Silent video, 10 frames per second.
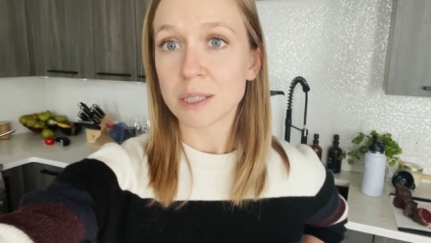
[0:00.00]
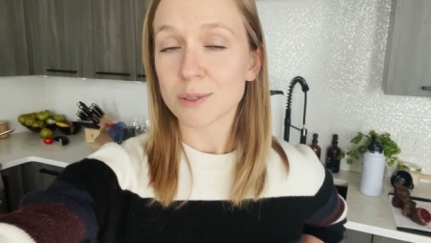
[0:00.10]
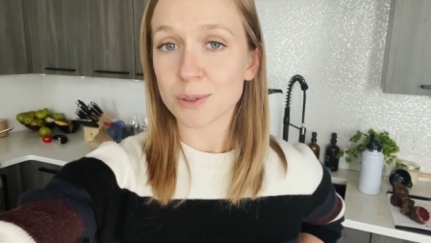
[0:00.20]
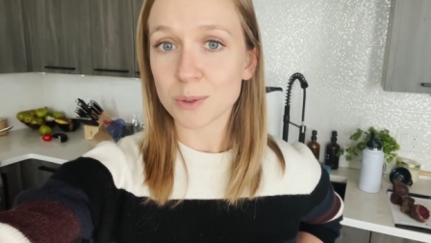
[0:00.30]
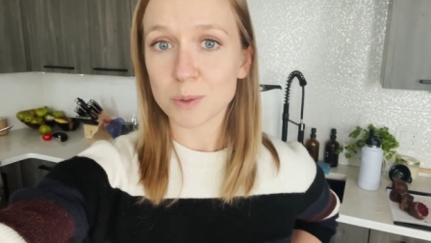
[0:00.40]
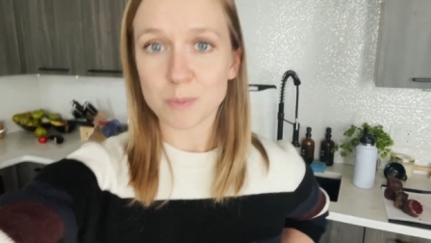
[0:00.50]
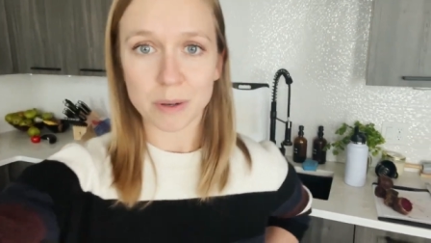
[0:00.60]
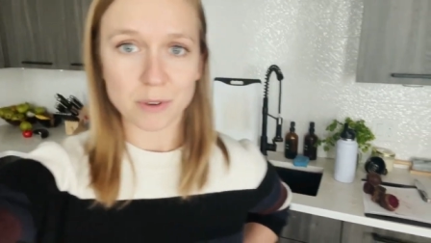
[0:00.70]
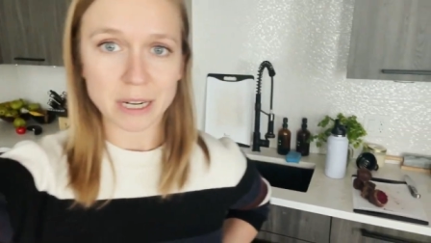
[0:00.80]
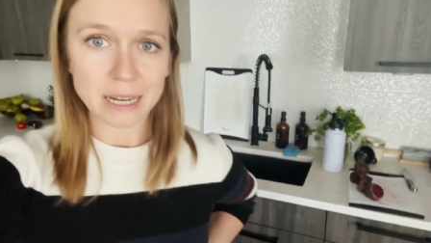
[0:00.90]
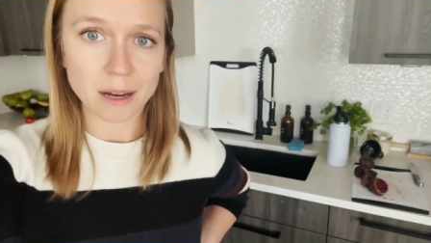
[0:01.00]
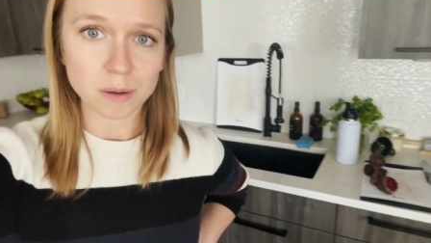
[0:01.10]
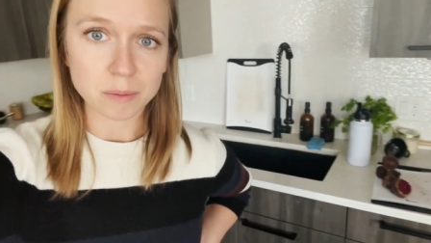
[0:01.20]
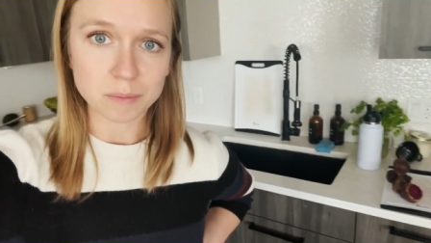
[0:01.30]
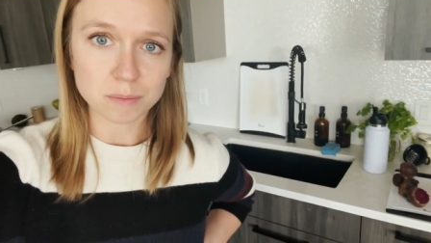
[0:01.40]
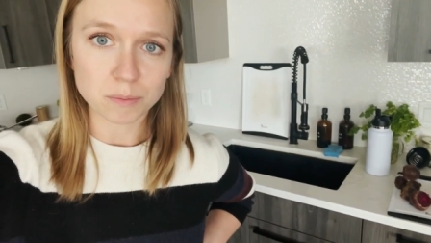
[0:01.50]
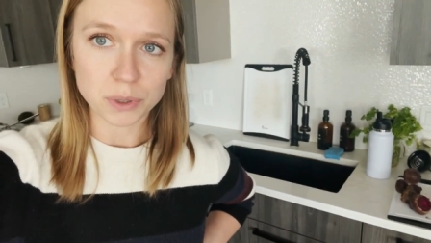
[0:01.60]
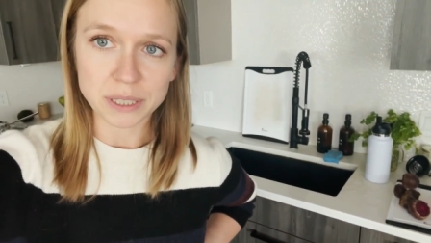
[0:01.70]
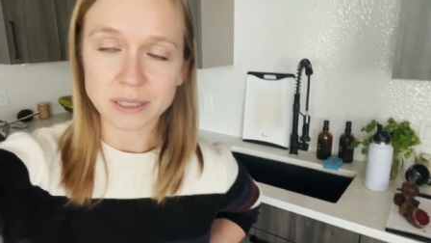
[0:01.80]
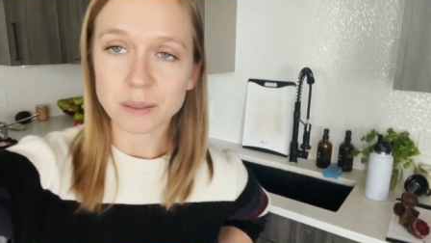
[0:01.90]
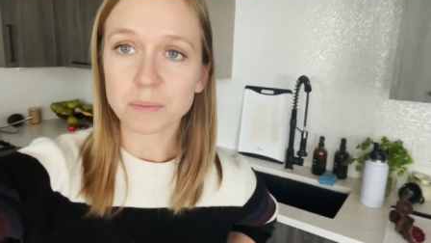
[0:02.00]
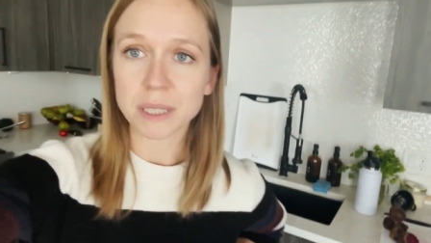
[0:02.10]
soon, but right now I'm boiling some